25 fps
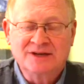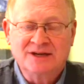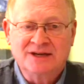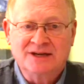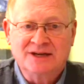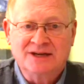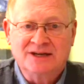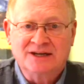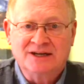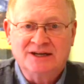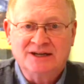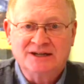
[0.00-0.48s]

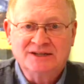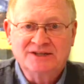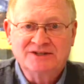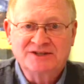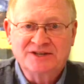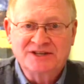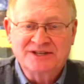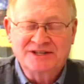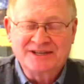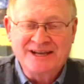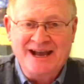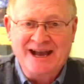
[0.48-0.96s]
uh,
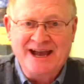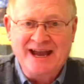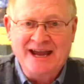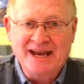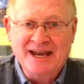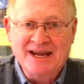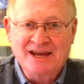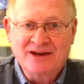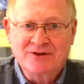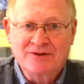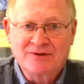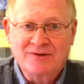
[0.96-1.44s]

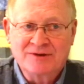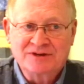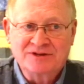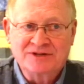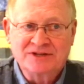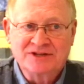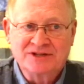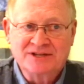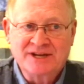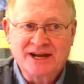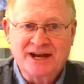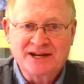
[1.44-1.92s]
society, of
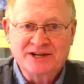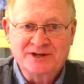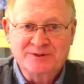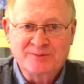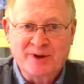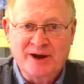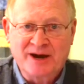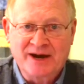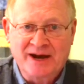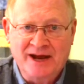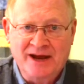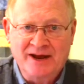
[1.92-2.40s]
course, is kind of
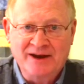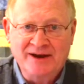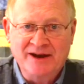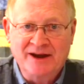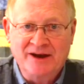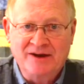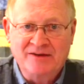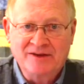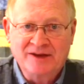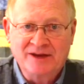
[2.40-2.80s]
spread out now.